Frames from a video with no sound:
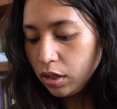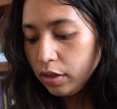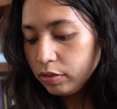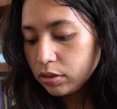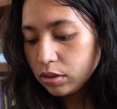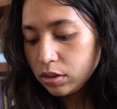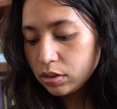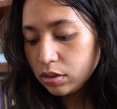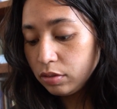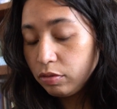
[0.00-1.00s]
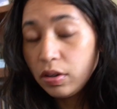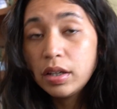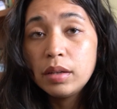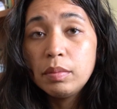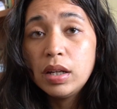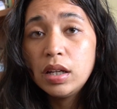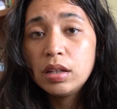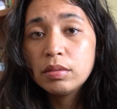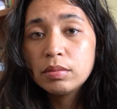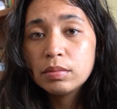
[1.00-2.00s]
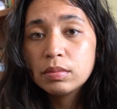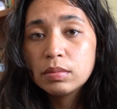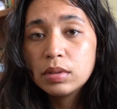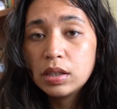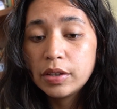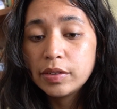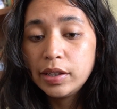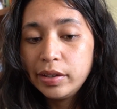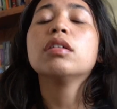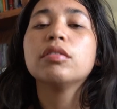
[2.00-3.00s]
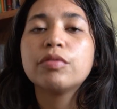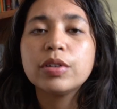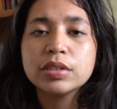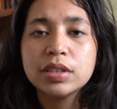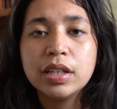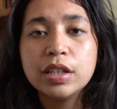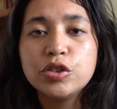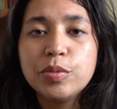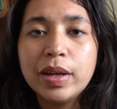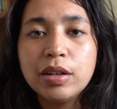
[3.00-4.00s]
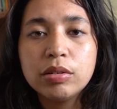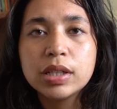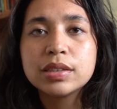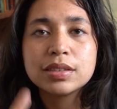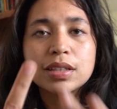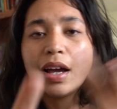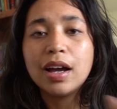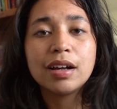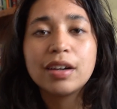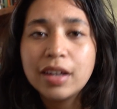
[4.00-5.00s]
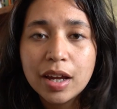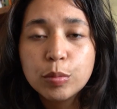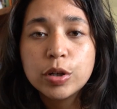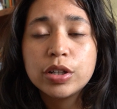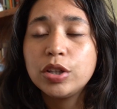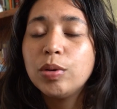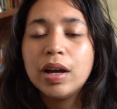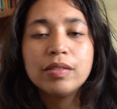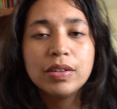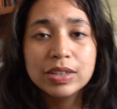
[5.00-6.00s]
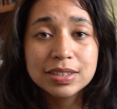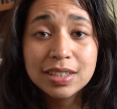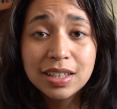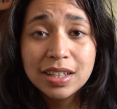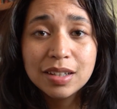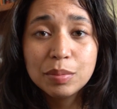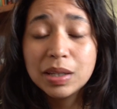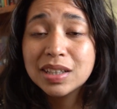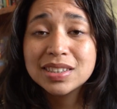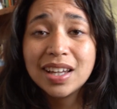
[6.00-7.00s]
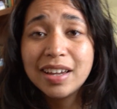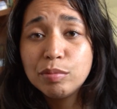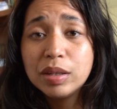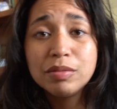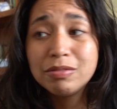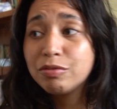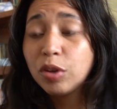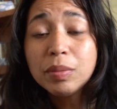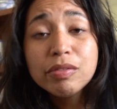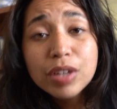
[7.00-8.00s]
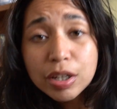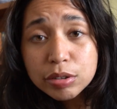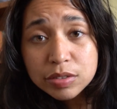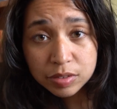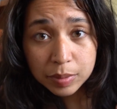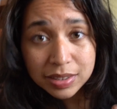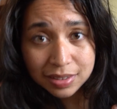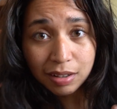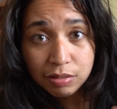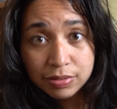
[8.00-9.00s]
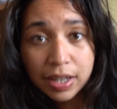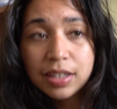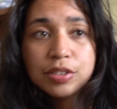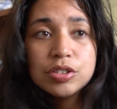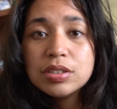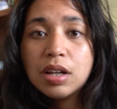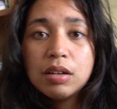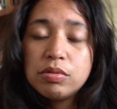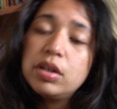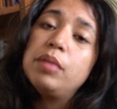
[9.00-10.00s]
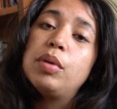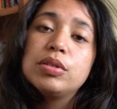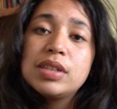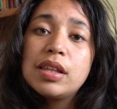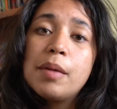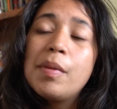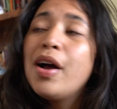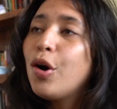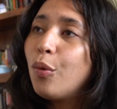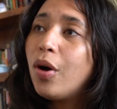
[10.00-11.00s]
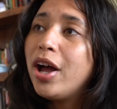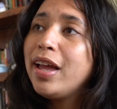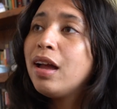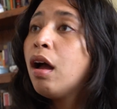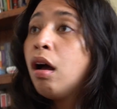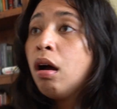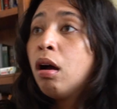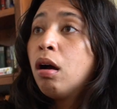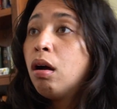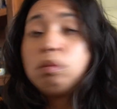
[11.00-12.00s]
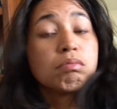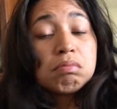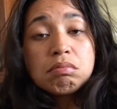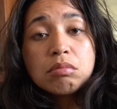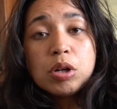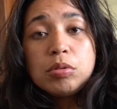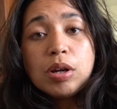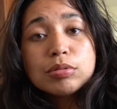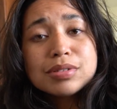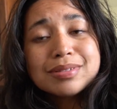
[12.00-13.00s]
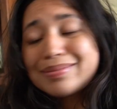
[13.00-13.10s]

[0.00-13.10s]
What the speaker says: haven't done this in a fucking minute, clearly. First thing that you may notice, I got a camera. You haven't even seen it because I've been filming videos for myself and then just not fucking posting them. Why? Who knows?